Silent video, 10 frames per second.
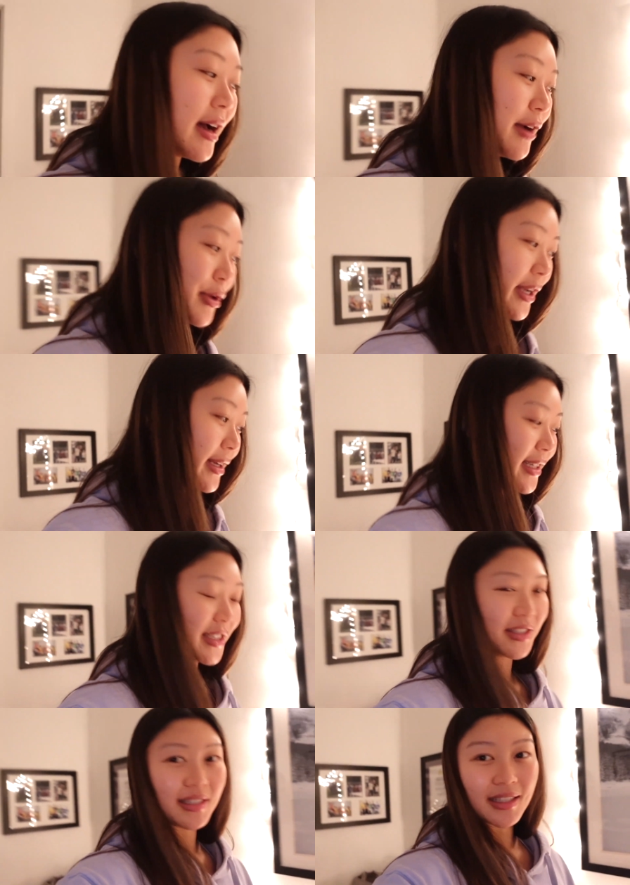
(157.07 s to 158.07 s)
I work in an
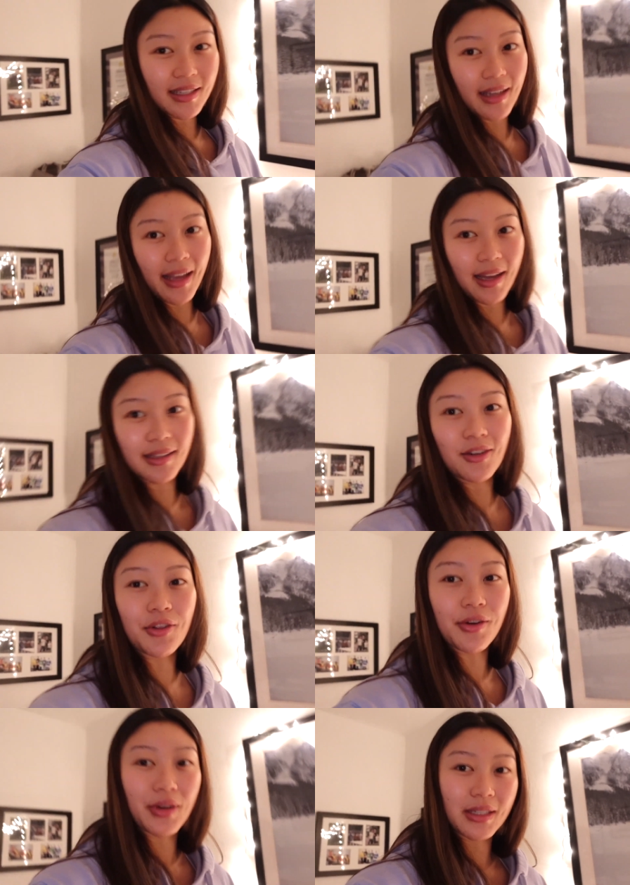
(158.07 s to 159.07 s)
agency, and
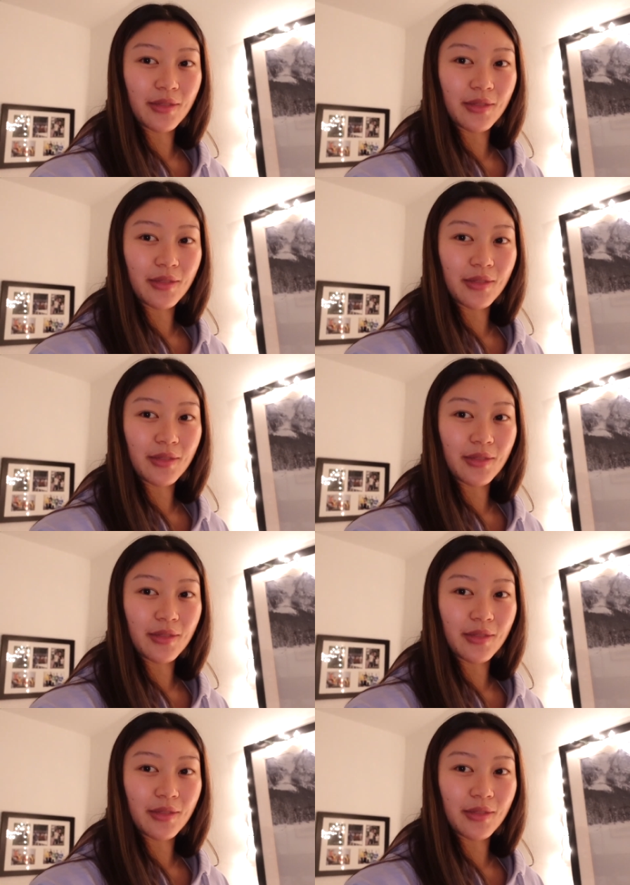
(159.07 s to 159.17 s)
although it